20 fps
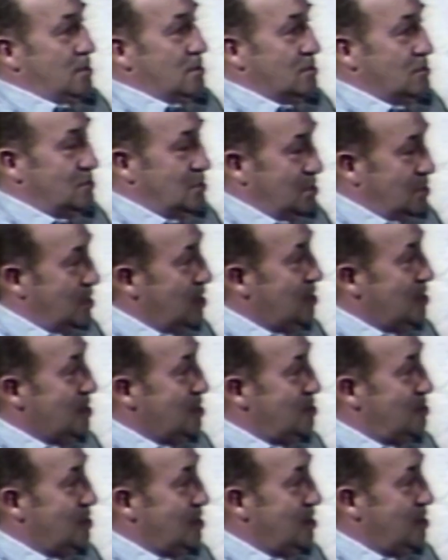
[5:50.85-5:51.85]
using
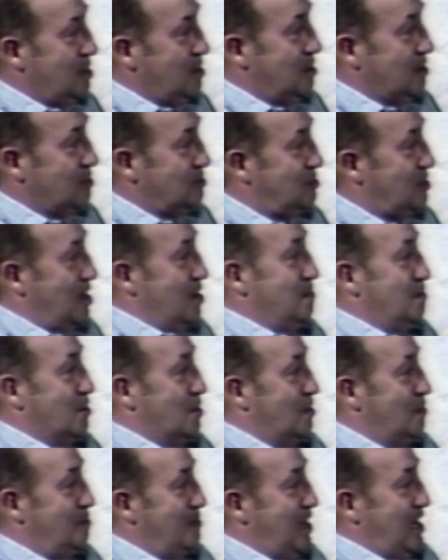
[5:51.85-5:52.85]
DDT, the
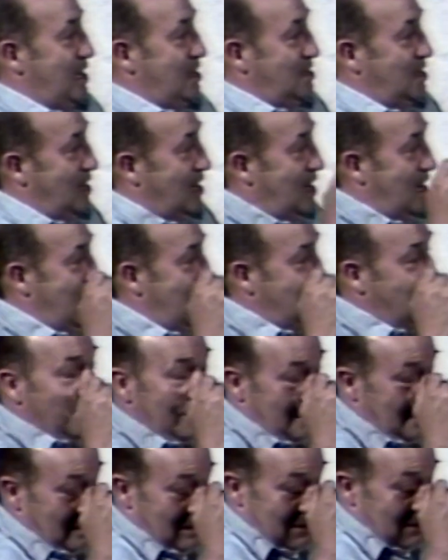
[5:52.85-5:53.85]
savior of mankind,
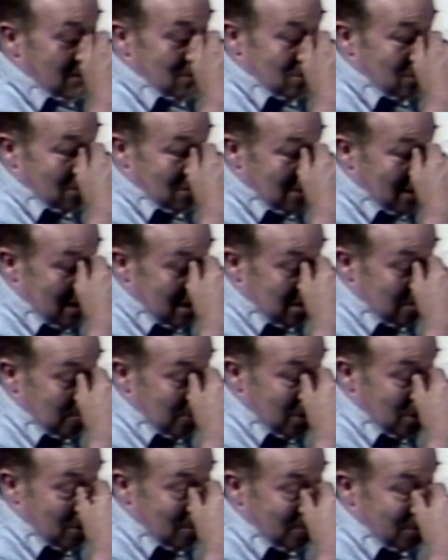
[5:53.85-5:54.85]
turned out to
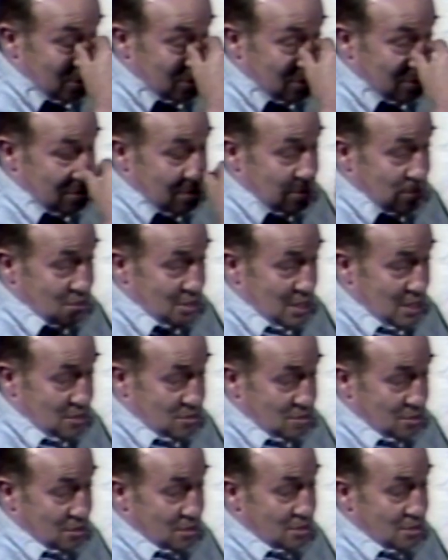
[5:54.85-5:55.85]
be almost a
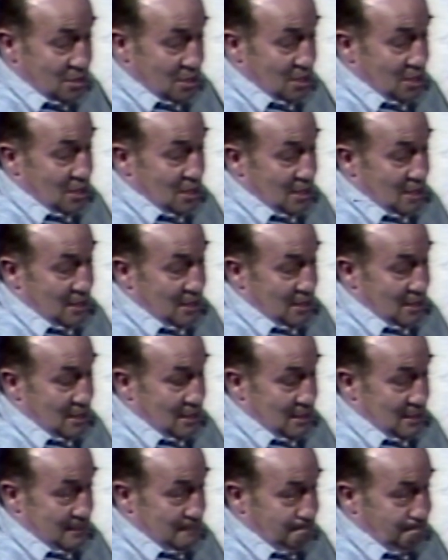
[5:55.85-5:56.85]
disaster.
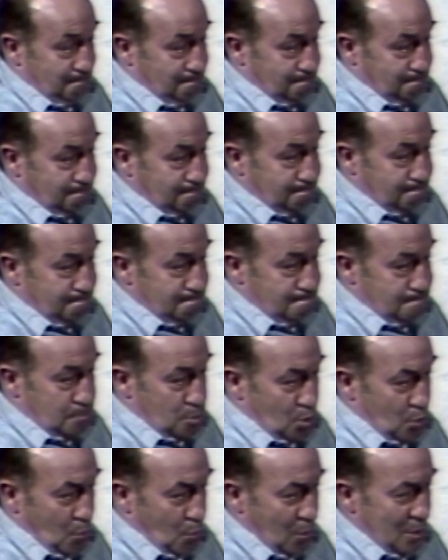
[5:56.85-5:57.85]
Uh,
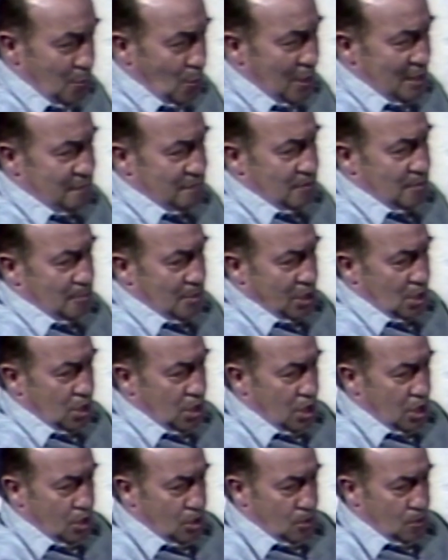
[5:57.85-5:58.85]
we went from a
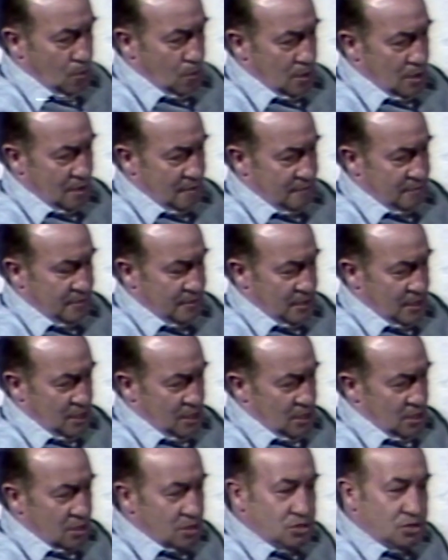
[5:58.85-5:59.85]
low of
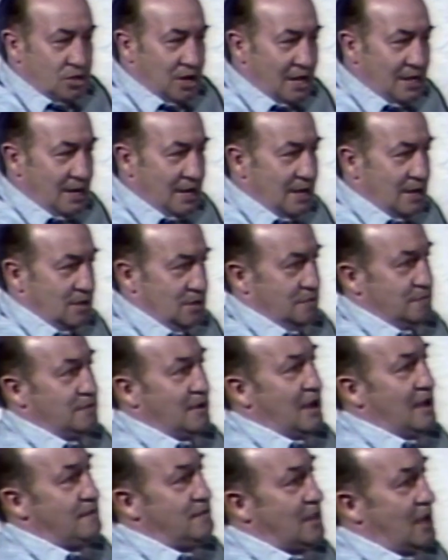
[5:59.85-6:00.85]
slightly under
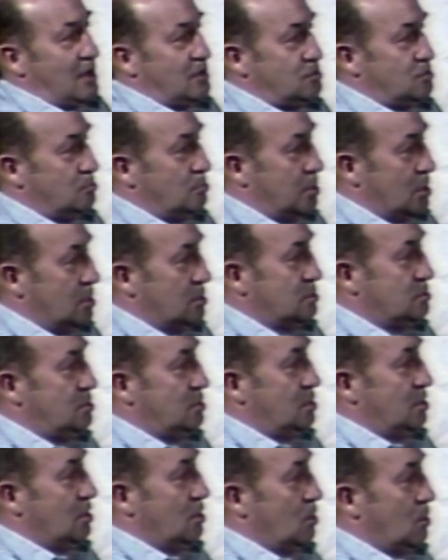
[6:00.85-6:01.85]
5,000 birds
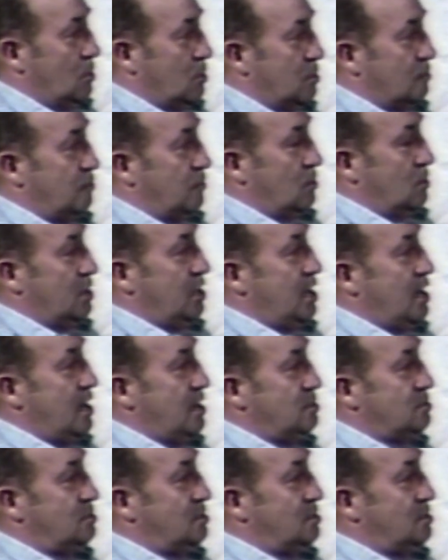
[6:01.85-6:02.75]
in the lower 48